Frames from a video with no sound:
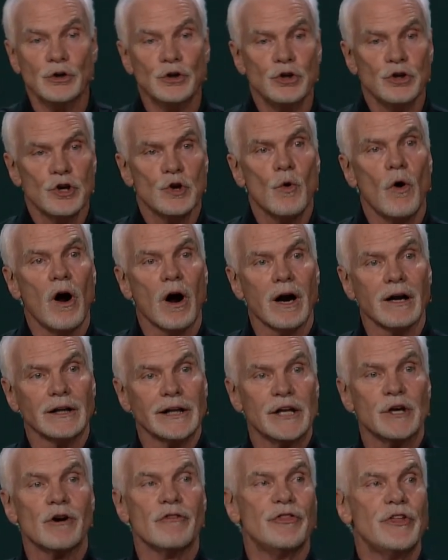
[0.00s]
You are a
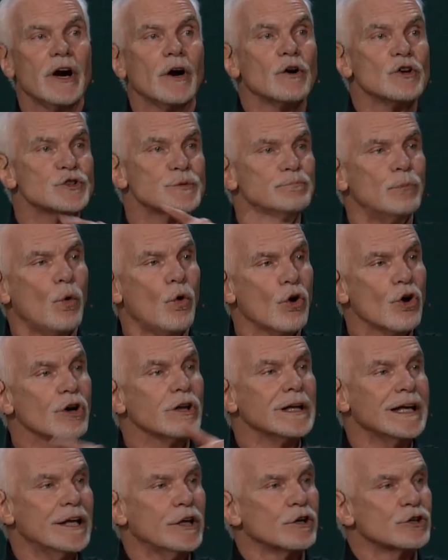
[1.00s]
leader. There is more
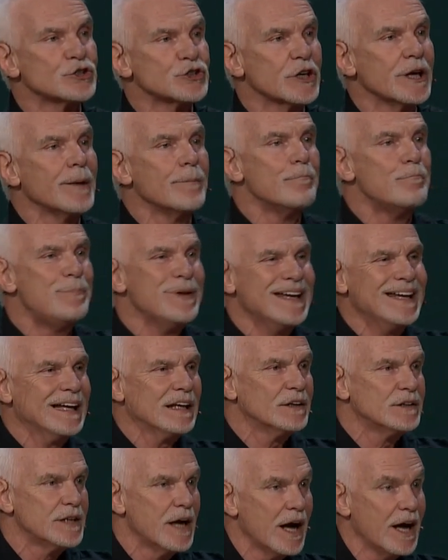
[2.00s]
leadership
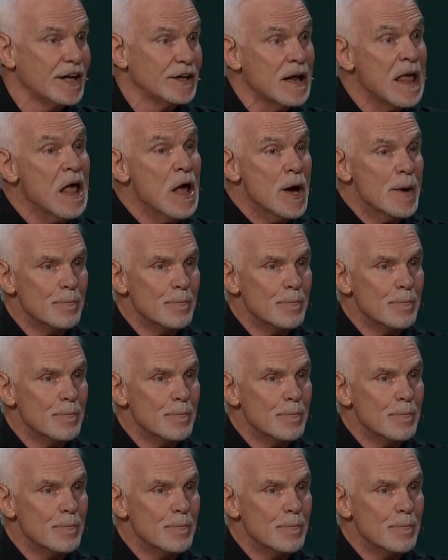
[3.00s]
being done